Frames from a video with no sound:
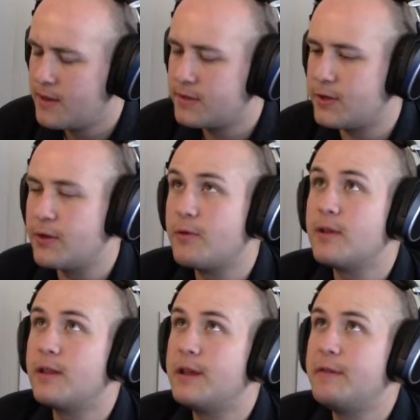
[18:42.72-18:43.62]
So
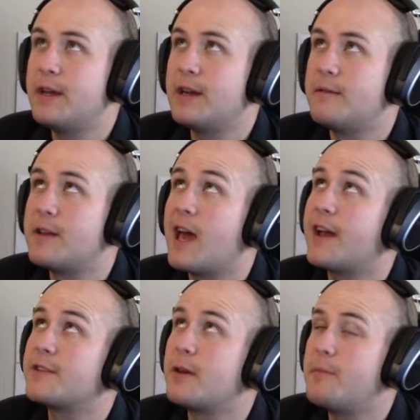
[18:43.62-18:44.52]
they're leaving it
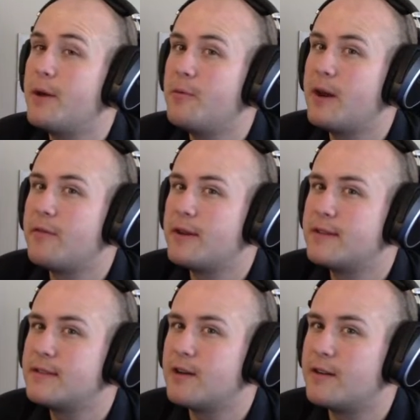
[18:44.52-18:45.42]
intact. So I bet whatever
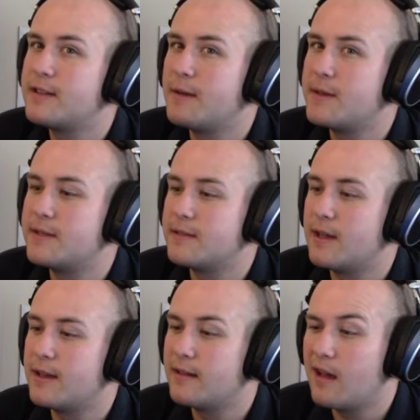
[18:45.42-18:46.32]
his start time is
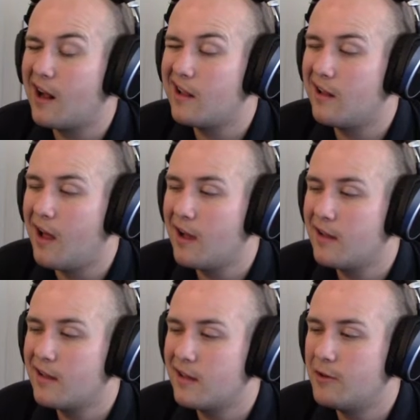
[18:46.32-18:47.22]
like a
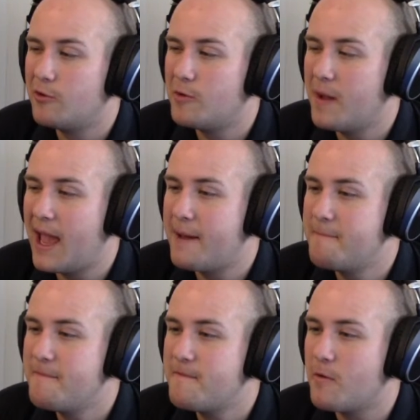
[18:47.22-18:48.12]
clock in room
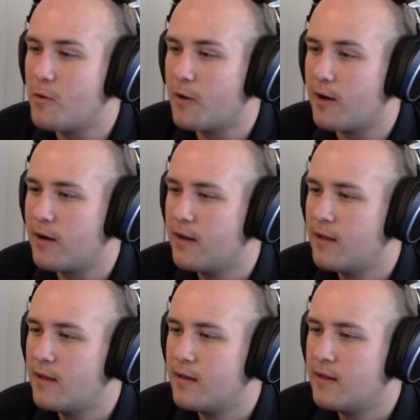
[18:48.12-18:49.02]
M4.
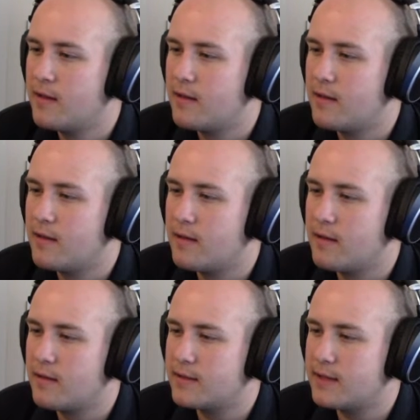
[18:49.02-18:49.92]

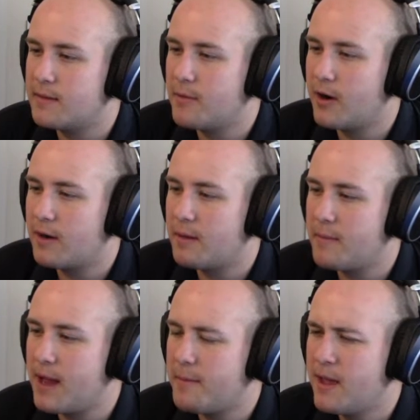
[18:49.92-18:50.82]
That I marked on my
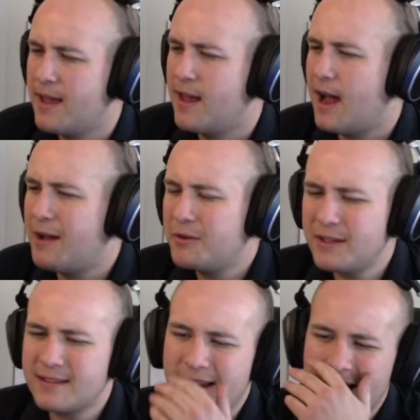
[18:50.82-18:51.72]
map. I
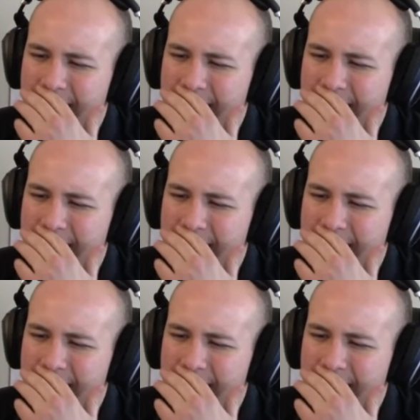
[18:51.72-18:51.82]
really like.